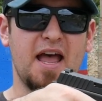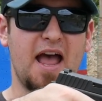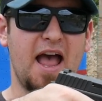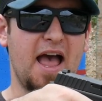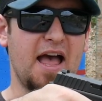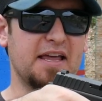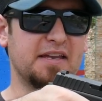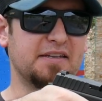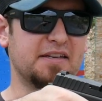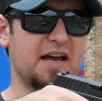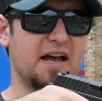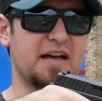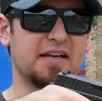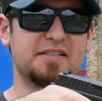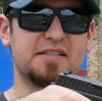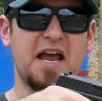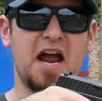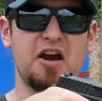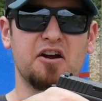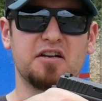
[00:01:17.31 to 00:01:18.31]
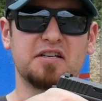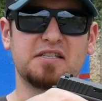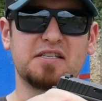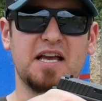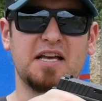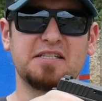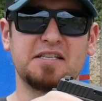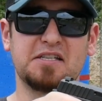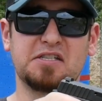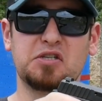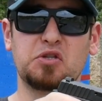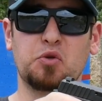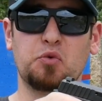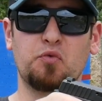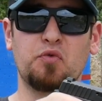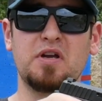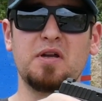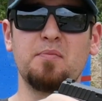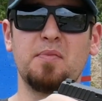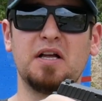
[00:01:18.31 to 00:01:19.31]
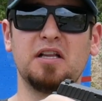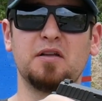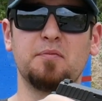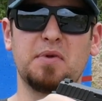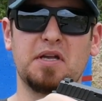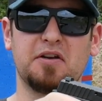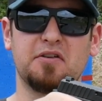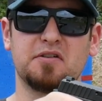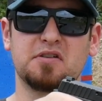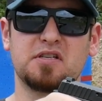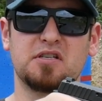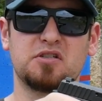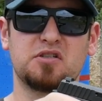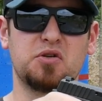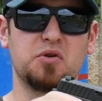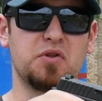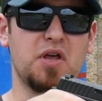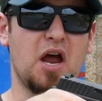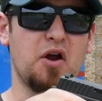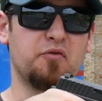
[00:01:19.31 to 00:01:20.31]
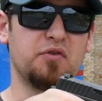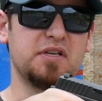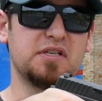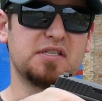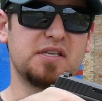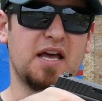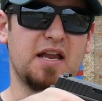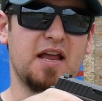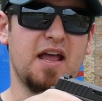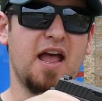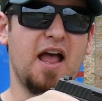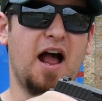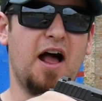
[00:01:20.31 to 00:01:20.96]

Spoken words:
And Tara says it's 3 millimeters to that reset